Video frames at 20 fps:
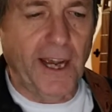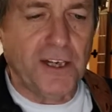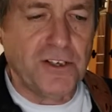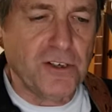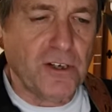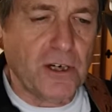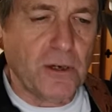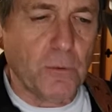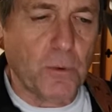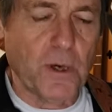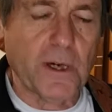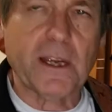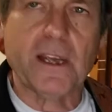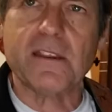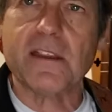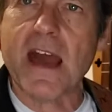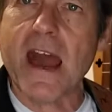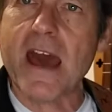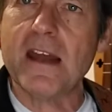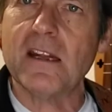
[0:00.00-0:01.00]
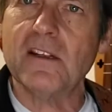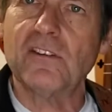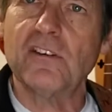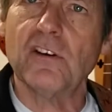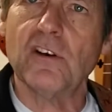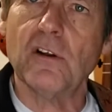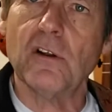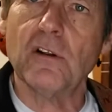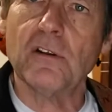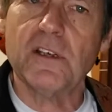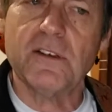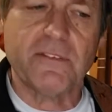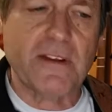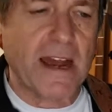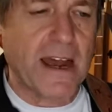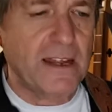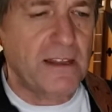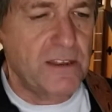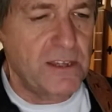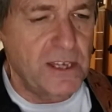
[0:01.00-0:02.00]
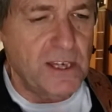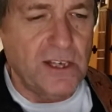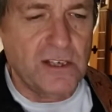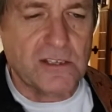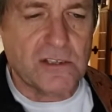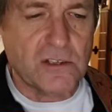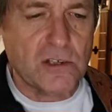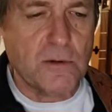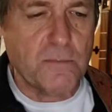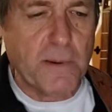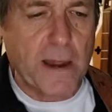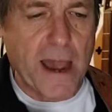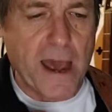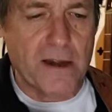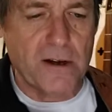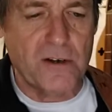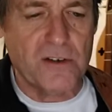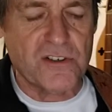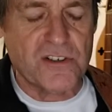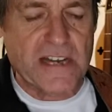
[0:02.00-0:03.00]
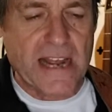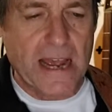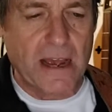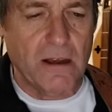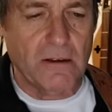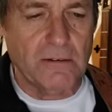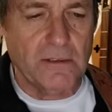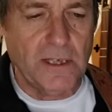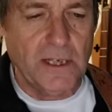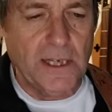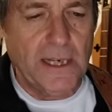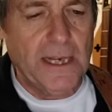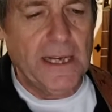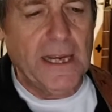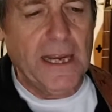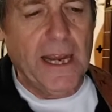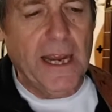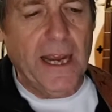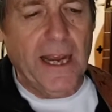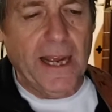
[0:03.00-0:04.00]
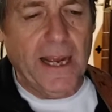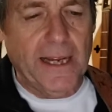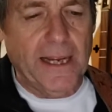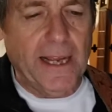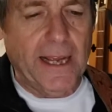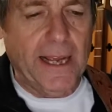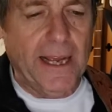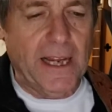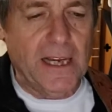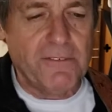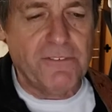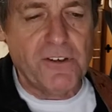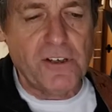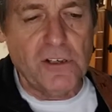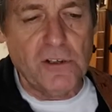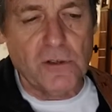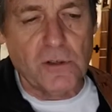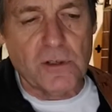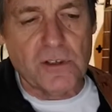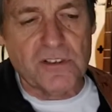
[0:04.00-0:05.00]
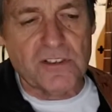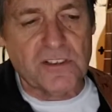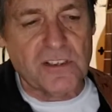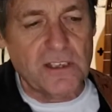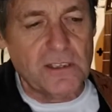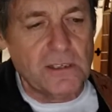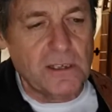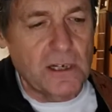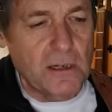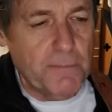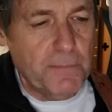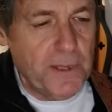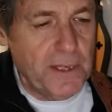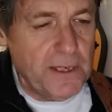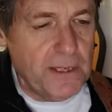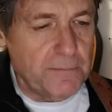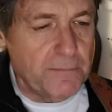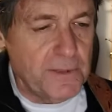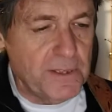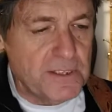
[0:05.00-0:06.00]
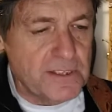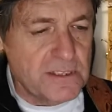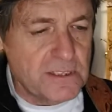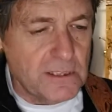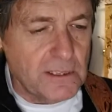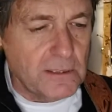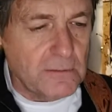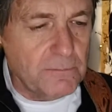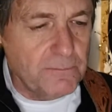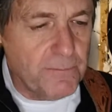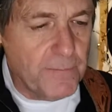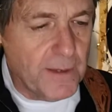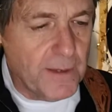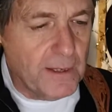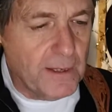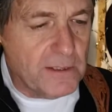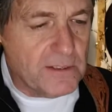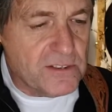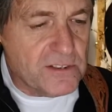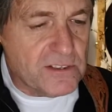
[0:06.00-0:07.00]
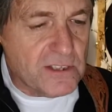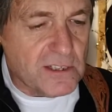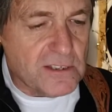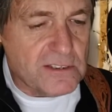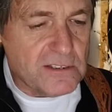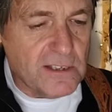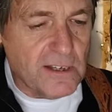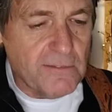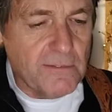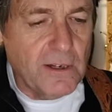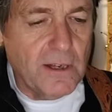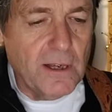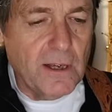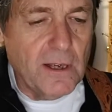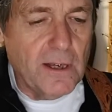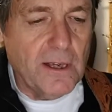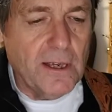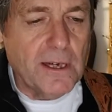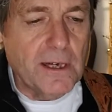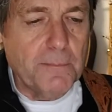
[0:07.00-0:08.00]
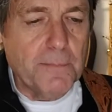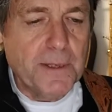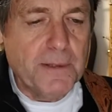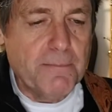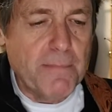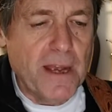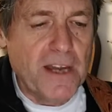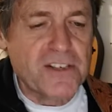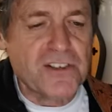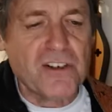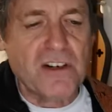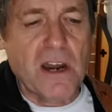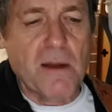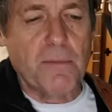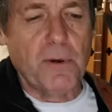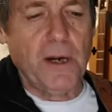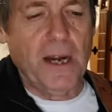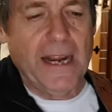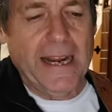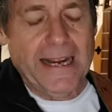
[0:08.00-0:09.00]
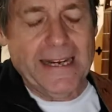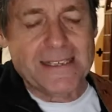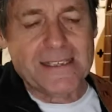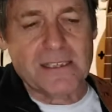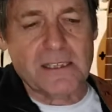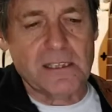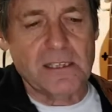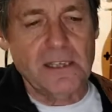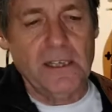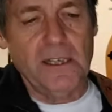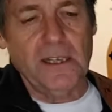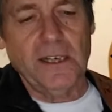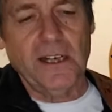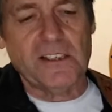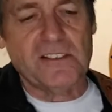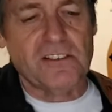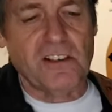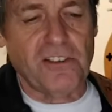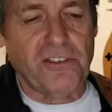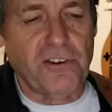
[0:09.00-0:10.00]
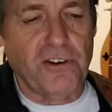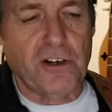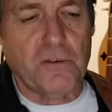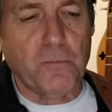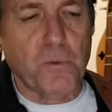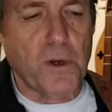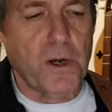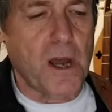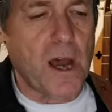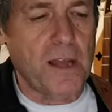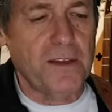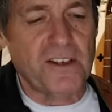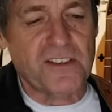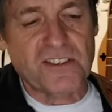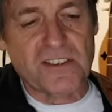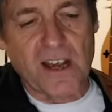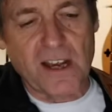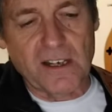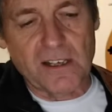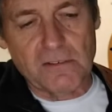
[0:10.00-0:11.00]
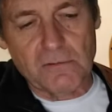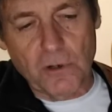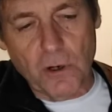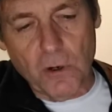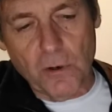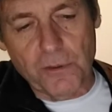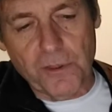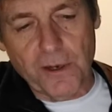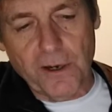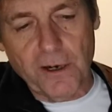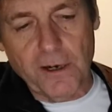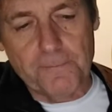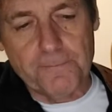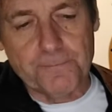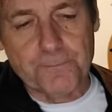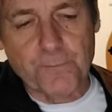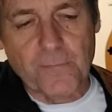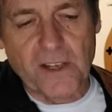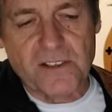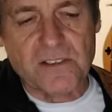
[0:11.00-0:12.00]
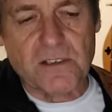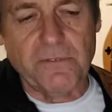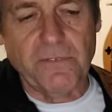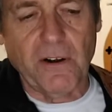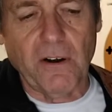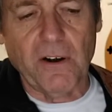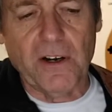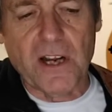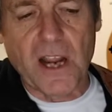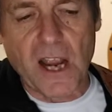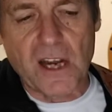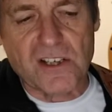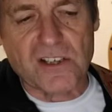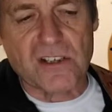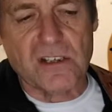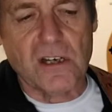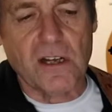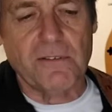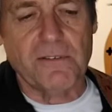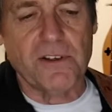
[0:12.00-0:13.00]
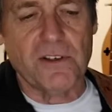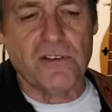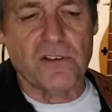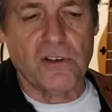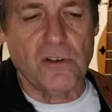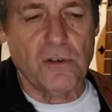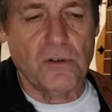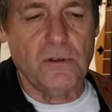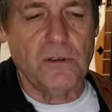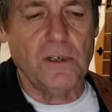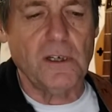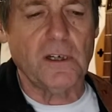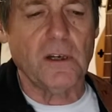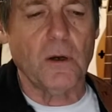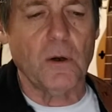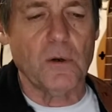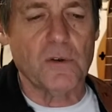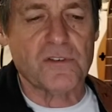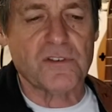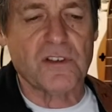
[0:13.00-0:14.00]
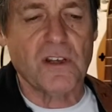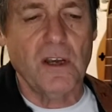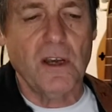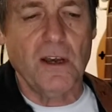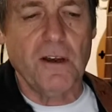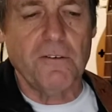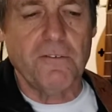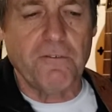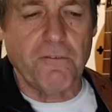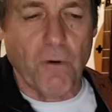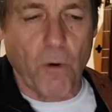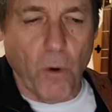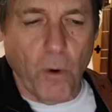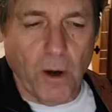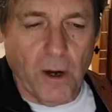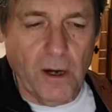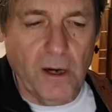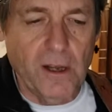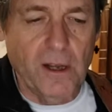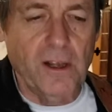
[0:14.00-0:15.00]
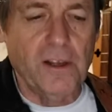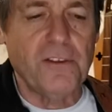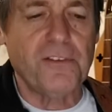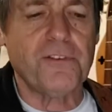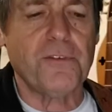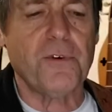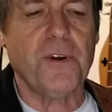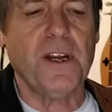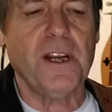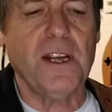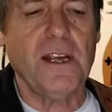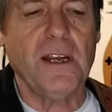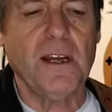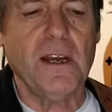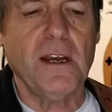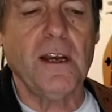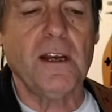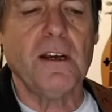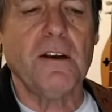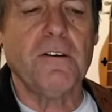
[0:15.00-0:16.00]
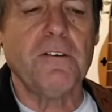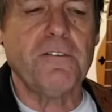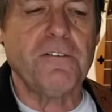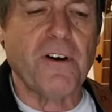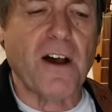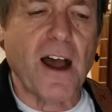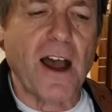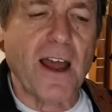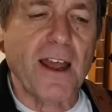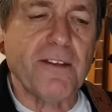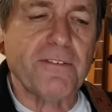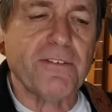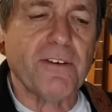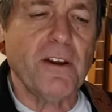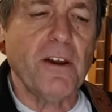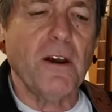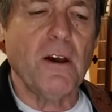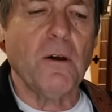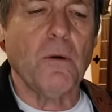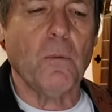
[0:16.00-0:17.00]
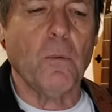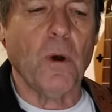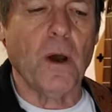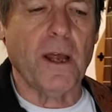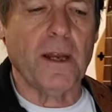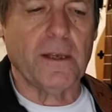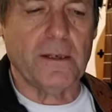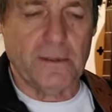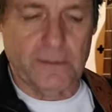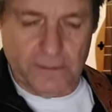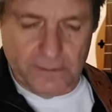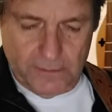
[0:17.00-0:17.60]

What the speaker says: And you're going to work at that until you've got these two patterns down. And if you notice that it'll be, let me see, 6, 7. It'll be measure number 8. It's the third one on the second row there. It's a variation of the two. It goes 4, 3, 5, 1.